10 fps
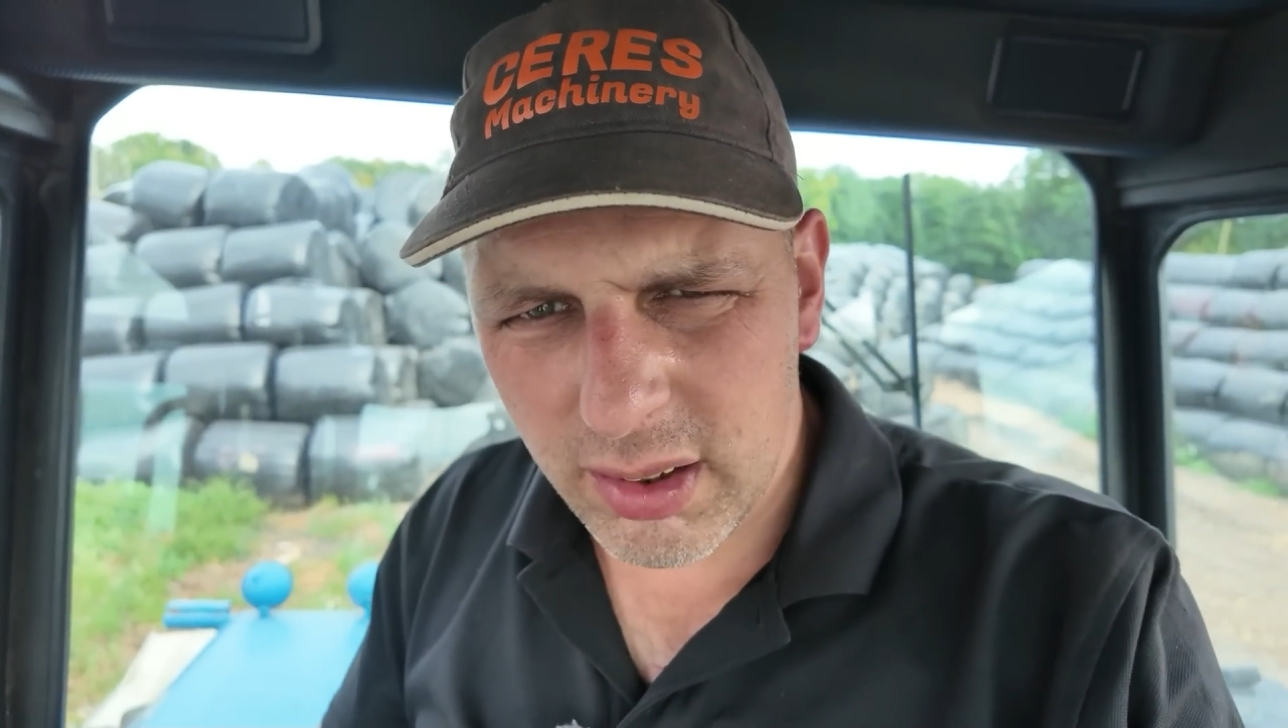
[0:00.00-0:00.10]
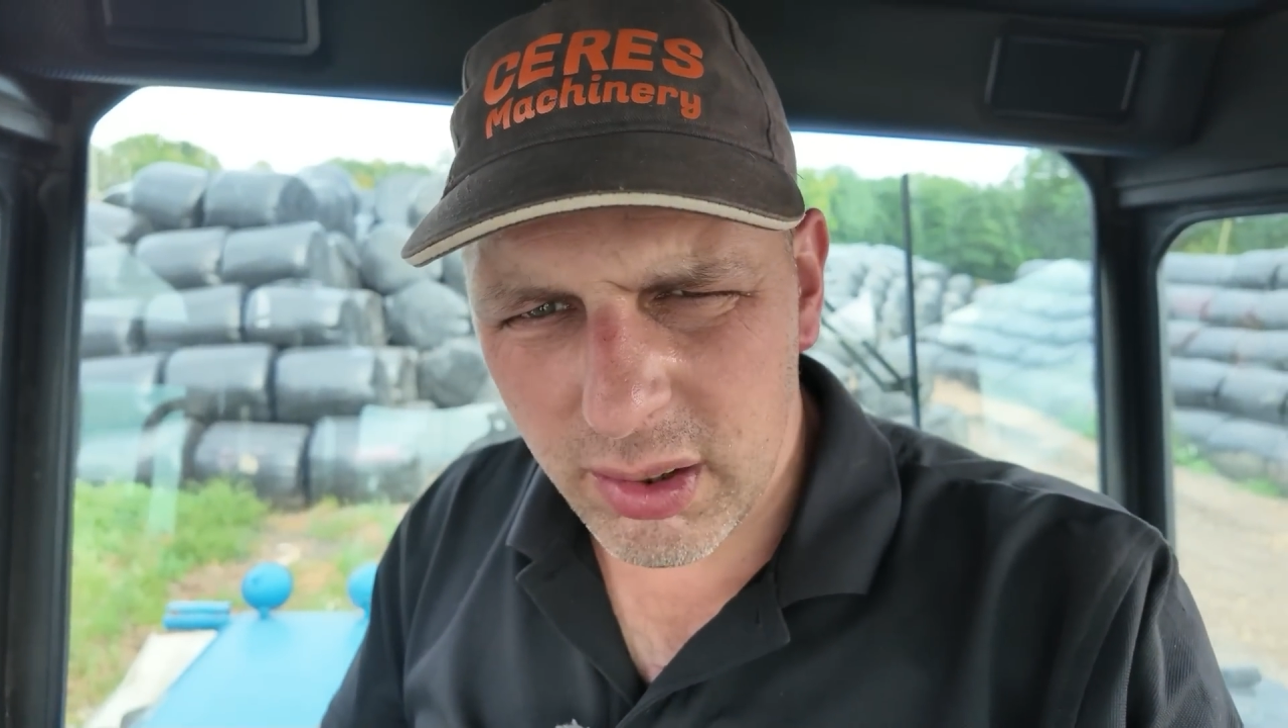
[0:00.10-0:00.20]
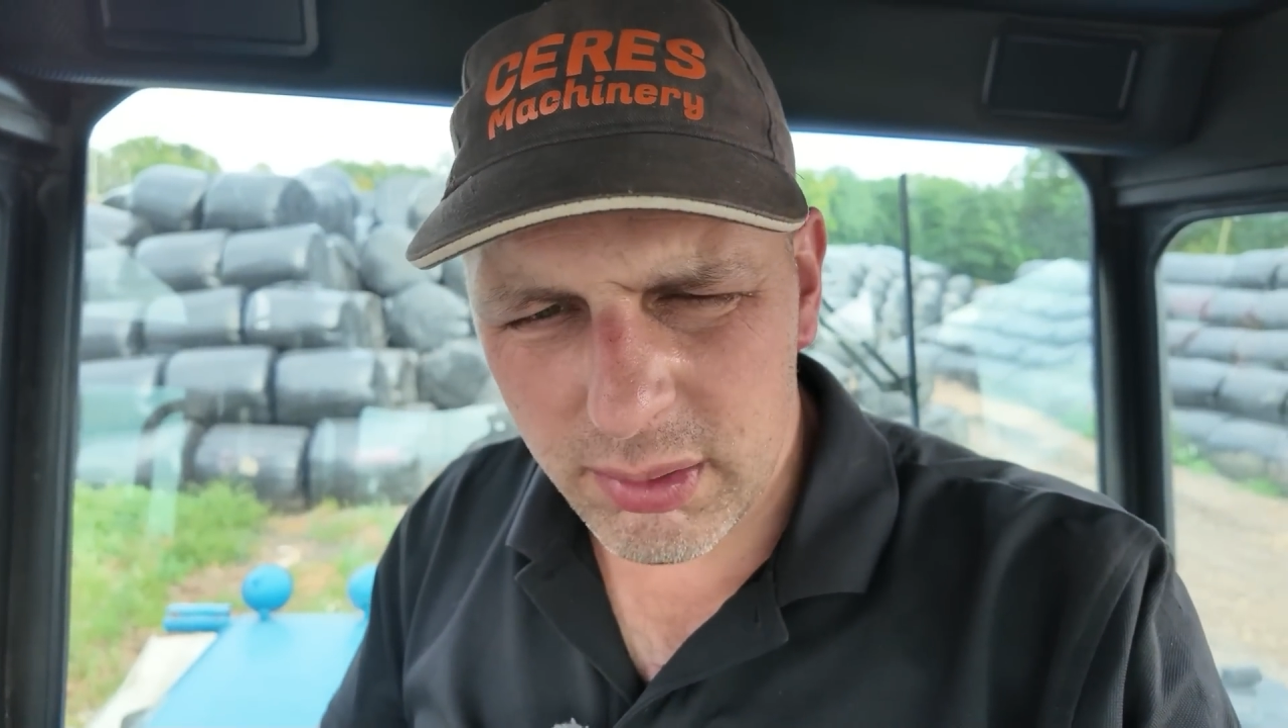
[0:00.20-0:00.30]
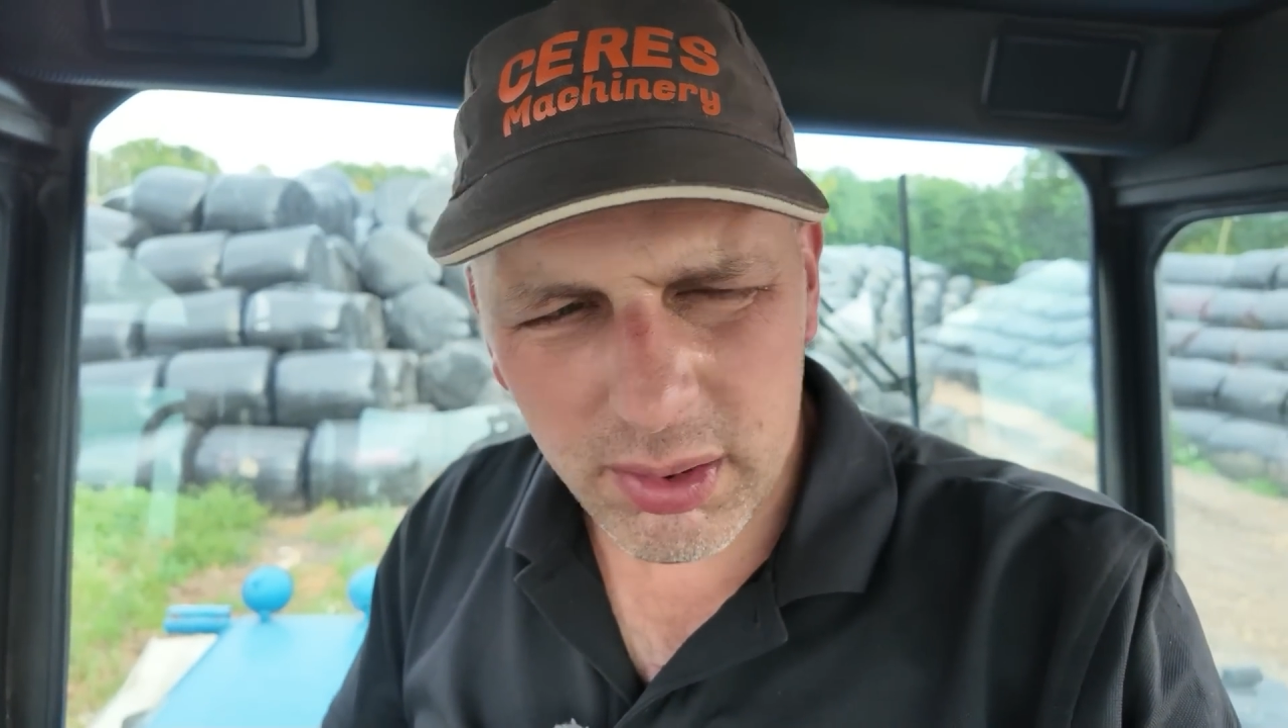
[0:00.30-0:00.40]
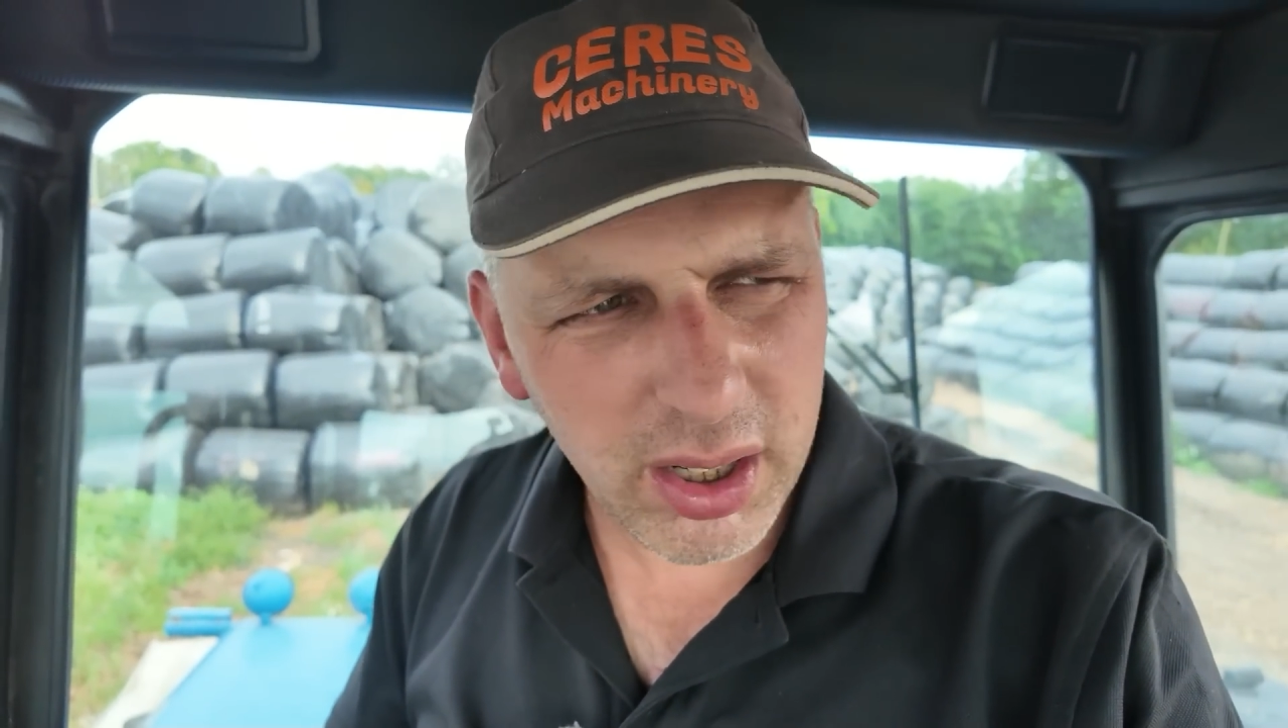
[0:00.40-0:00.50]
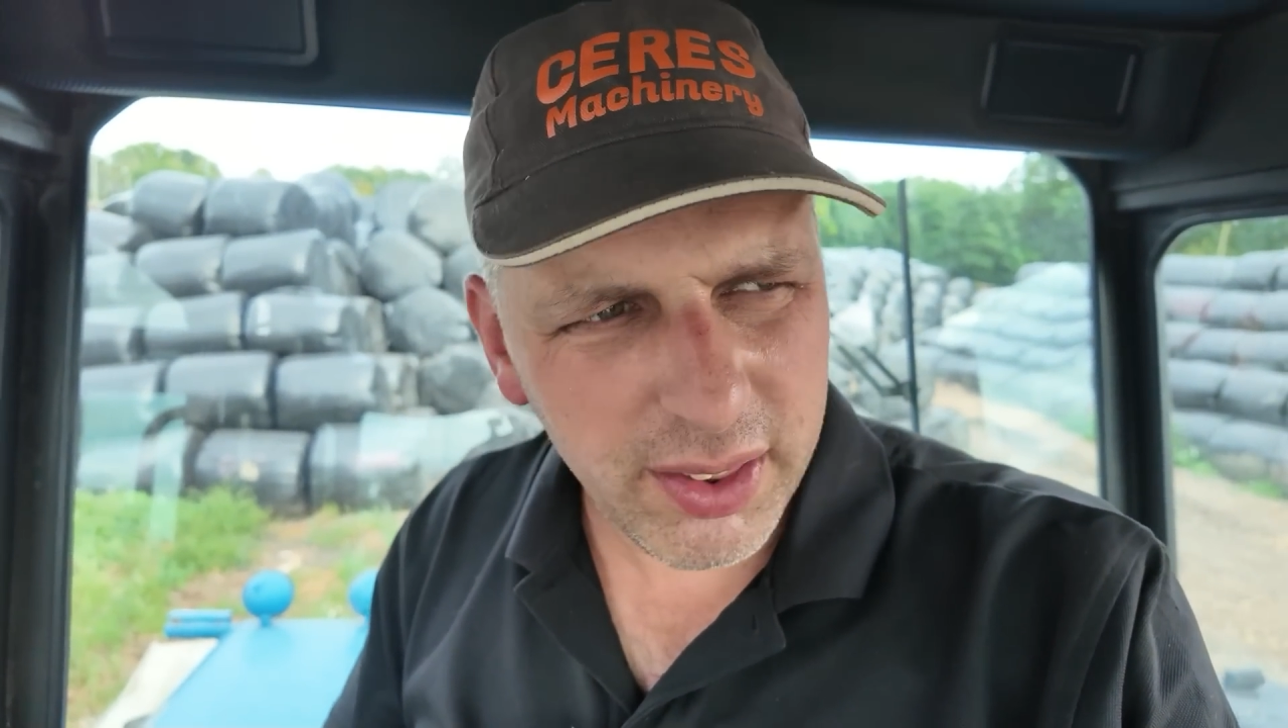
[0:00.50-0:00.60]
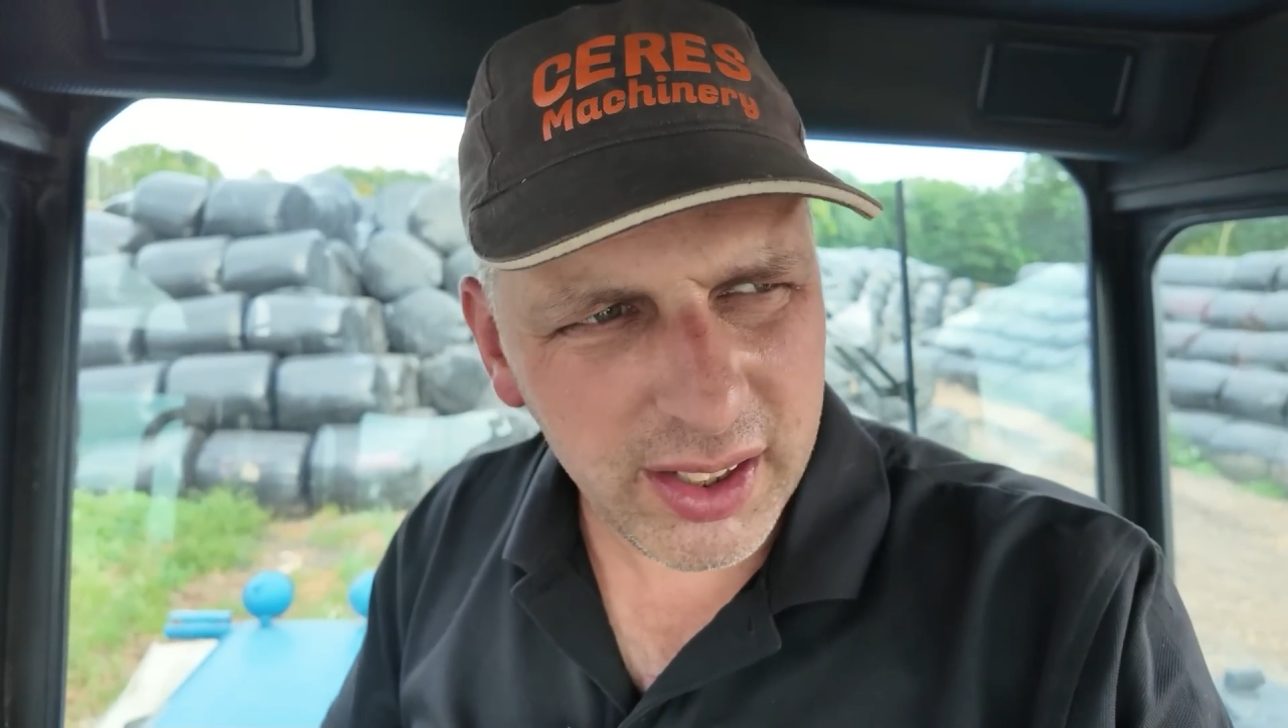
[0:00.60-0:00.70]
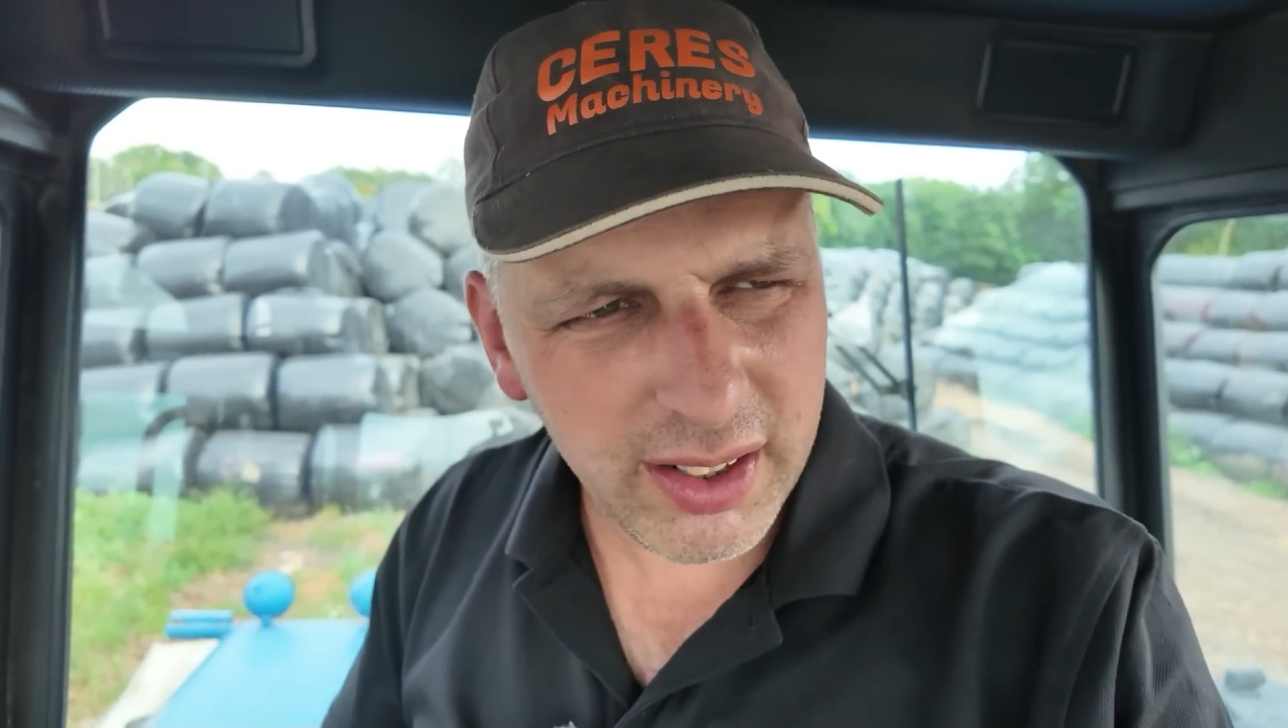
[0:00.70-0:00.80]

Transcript: Like, yeah, I think